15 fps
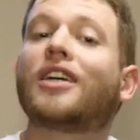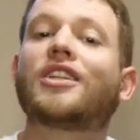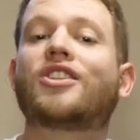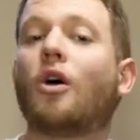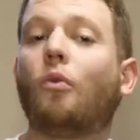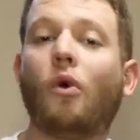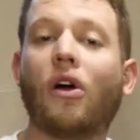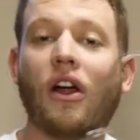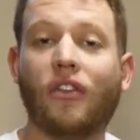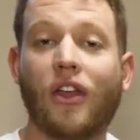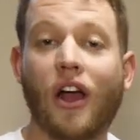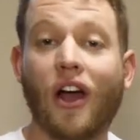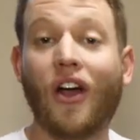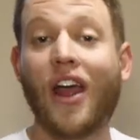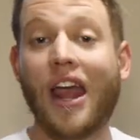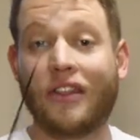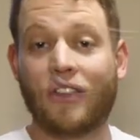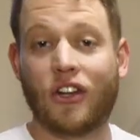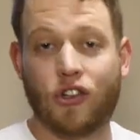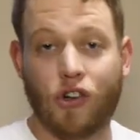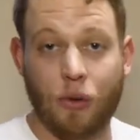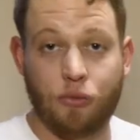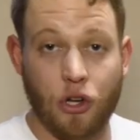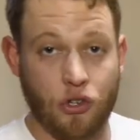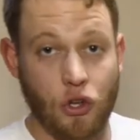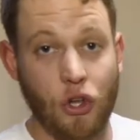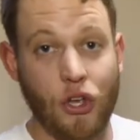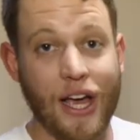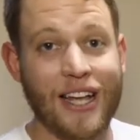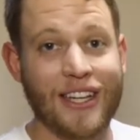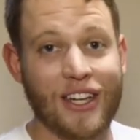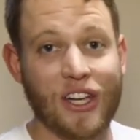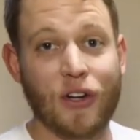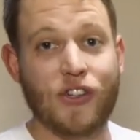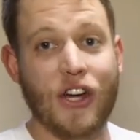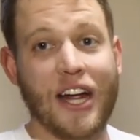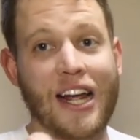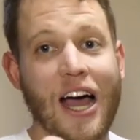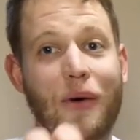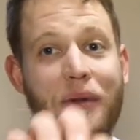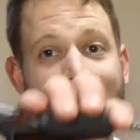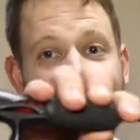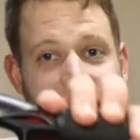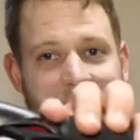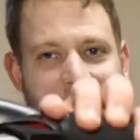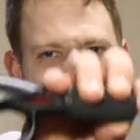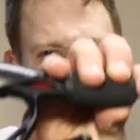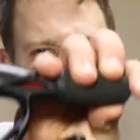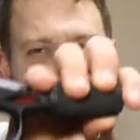somewhere in there in the description, so you guys can go check out this